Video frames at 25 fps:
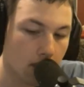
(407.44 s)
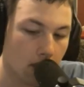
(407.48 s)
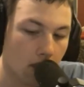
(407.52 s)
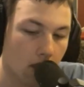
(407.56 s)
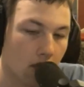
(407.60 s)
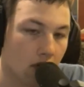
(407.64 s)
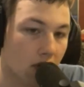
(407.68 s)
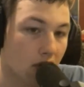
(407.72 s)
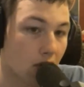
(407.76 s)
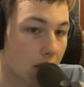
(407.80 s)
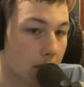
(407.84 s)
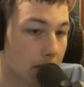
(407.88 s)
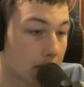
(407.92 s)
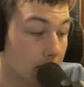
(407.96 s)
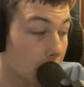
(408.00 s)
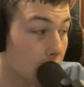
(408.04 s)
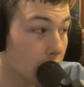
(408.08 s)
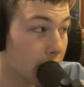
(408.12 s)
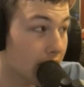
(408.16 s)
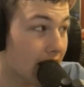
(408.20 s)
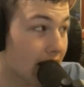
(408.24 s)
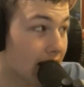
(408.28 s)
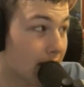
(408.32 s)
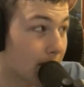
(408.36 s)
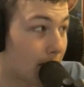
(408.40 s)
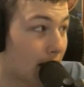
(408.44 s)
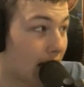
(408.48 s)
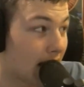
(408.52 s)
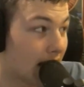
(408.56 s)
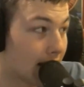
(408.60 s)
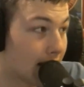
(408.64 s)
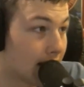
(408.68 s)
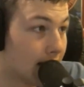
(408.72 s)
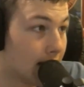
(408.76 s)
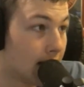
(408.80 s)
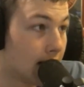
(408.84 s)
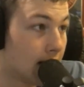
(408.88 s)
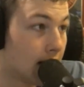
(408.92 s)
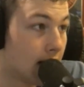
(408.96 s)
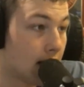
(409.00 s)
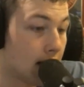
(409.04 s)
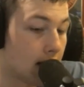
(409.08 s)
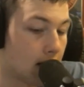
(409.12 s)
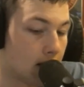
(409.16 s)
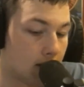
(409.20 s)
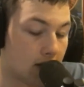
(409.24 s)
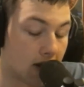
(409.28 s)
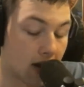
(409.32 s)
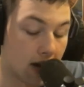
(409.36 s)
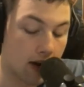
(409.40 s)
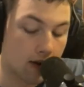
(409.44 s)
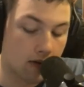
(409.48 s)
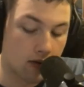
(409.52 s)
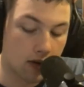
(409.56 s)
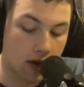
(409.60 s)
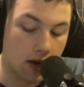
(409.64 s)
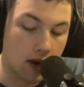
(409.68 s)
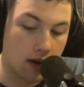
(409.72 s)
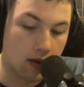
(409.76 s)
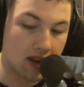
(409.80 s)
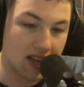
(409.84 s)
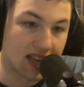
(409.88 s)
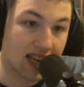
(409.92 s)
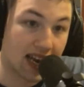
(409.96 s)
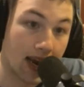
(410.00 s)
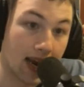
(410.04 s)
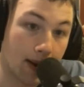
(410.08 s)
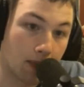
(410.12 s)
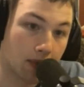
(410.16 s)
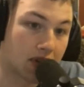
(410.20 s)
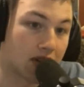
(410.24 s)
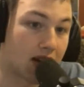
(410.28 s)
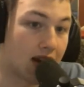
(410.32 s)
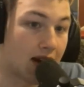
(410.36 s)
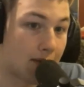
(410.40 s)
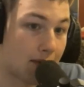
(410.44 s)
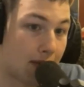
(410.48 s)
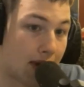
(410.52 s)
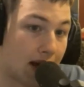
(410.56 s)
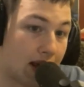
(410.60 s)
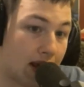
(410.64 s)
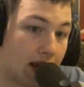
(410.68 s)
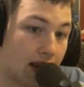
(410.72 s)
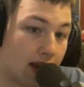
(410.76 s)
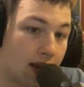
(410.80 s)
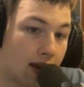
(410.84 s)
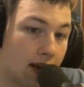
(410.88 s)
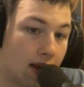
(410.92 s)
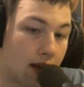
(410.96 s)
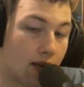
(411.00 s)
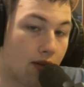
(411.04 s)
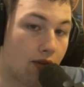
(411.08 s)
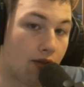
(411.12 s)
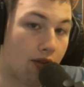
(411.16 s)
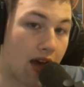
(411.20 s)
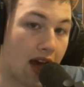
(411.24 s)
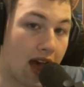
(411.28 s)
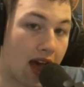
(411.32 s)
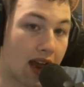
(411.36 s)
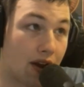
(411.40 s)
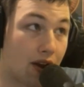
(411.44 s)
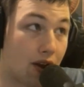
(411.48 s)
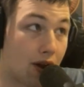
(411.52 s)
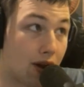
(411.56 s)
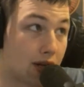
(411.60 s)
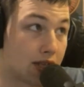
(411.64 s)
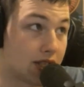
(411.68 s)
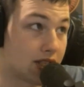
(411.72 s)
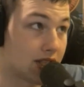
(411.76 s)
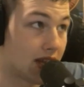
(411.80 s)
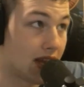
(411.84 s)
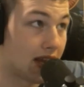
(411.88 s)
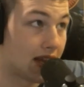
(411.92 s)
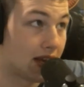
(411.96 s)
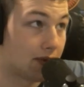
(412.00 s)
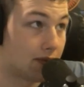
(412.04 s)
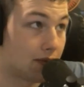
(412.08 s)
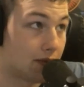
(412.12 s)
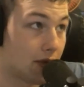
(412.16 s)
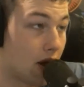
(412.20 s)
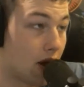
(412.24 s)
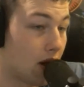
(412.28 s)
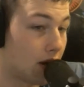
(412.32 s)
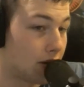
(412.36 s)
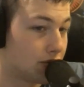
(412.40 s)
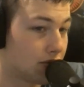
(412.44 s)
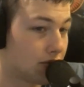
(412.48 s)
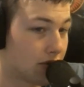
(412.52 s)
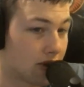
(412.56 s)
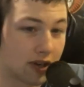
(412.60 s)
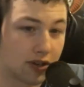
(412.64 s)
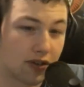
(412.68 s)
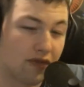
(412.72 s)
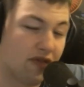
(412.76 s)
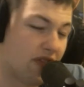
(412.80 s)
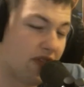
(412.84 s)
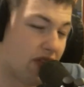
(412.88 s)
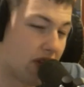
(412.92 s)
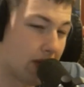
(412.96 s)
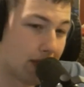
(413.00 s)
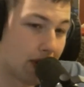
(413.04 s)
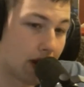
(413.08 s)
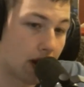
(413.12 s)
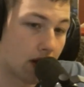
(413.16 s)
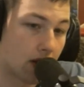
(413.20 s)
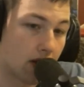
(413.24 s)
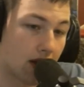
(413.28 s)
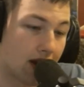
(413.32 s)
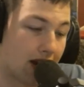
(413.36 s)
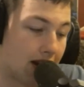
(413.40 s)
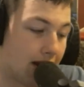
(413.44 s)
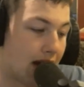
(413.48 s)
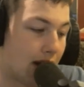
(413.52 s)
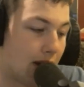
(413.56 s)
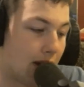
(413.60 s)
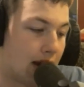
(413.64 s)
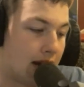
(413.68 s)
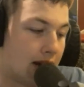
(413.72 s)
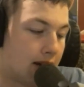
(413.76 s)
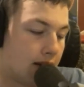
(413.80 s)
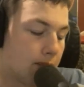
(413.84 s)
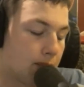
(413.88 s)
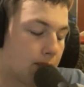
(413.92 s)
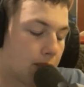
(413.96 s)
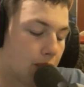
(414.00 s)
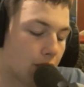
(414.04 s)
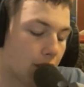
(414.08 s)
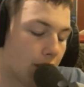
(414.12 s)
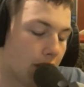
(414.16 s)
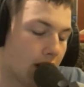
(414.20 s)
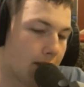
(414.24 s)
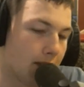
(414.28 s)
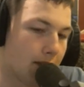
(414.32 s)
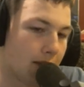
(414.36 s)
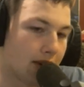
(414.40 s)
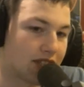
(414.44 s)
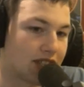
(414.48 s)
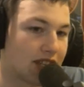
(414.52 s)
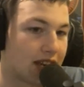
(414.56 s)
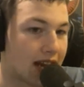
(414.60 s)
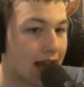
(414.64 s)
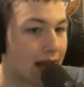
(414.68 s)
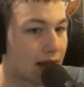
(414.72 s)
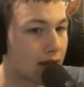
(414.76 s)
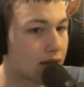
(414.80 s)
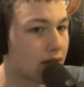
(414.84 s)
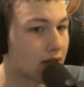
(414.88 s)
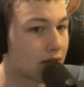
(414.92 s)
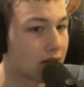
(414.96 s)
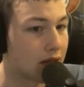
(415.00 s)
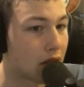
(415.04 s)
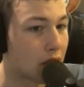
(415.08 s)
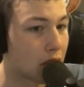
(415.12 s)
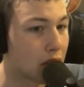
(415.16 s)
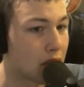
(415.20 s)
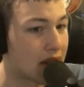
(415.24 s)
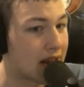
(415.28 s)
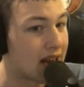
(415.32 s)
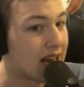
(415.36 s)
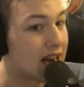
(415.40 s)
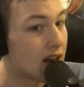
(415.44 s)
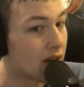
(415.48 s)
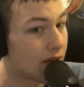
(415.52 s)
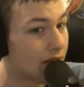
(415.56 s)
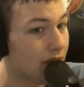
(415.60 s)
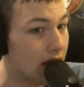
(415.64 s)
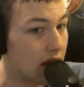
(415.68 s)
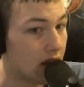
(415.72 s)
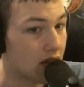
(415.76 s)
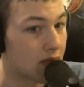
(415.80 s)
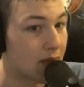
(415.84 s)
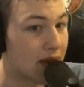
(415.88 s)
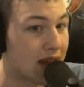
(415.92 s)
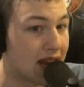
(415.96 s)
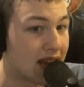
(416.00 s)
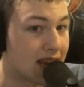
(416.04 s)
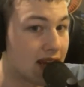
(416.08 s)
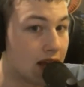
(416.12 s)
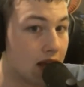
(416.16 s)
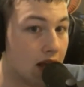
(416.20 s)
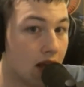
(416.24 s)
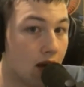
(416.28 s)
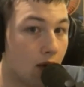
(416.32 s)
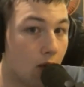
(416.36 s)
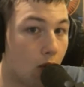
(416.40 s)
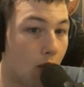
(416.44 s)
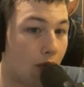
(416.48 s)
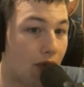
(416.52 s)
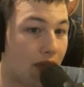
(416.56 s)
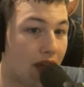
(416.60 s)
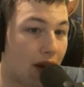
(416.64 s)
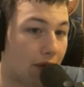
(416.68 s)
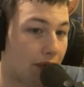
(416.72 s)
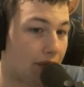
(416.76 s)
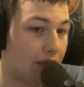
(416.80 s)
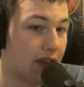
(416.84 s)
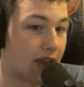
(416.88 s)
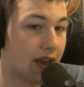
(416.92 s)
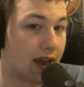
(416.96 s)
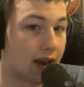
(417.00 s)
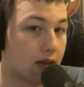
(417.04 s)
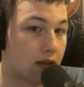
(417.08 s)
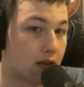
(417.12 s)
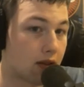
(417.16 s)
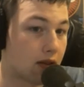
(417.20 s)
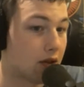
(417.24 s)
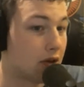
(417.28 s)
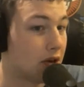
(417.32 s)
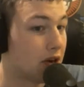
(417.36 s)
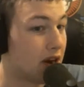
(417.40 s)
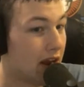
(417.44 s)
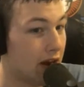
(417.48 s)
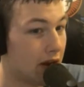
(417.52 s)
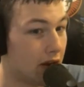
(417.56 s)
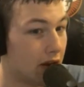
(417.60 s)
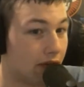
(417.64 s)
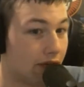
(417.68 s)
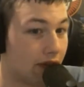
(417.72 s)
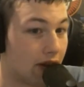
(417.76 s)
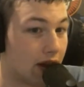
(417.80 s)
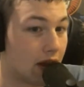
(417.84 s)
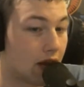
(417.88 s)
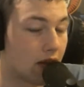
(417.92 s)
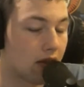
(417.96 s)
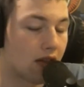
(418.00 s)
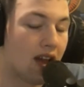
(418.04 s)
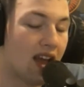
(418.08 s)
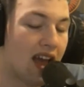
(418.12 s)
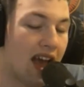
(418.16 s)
So, a Blue Yeti mic is a tabletop mic that costs like $100, $150. And now it's pretty much an XLR interface mic without the XLR interface.